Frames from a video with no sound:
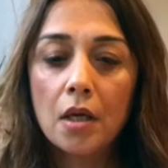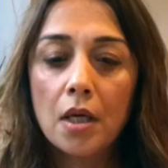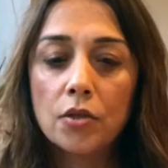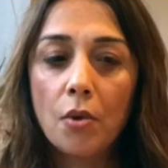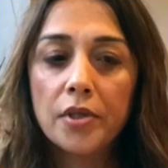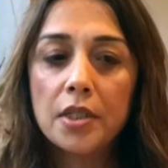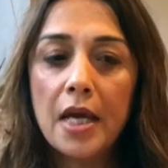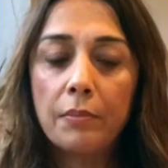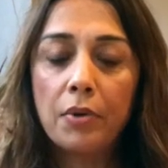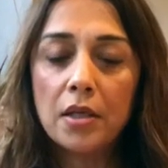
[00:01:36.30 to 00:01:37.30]
is going to
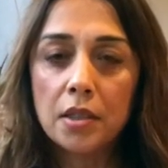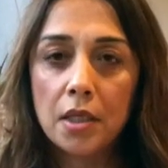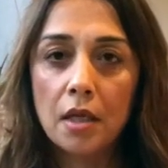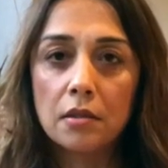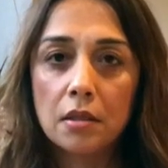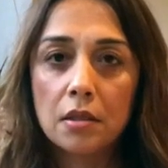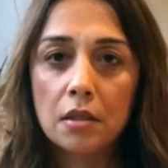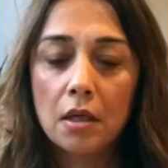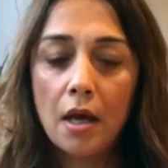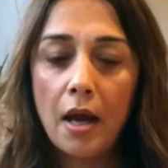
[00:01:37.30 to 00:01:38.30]
take
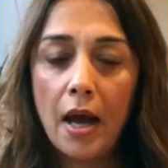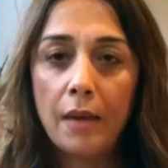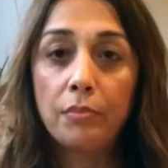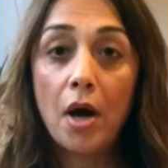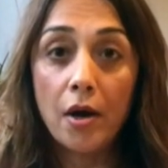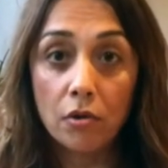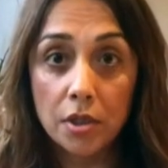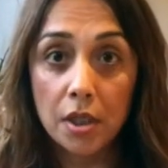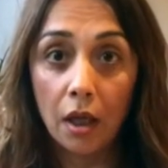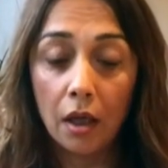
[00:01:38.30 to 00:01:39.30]
precedence and
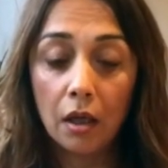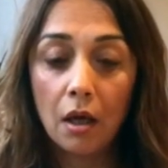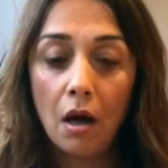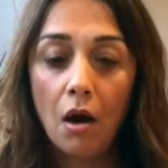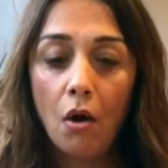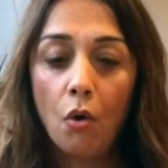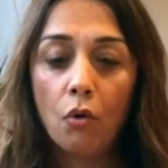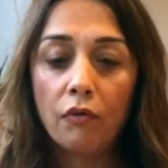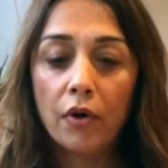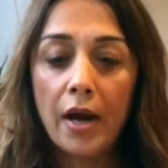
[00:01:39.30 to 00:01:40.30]
priority
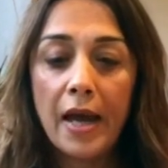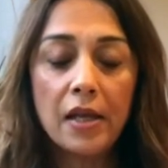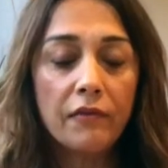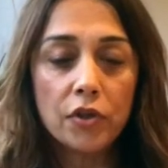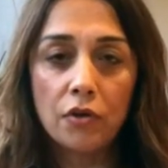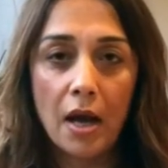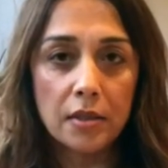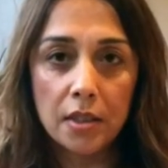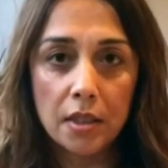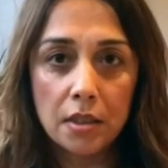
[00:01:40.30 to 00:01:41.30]
over any of the
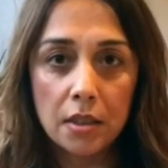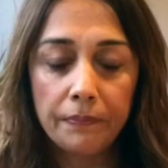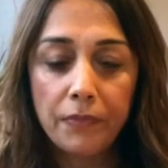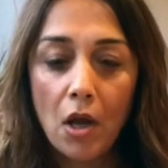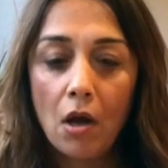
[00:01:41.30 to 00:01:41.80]
transits.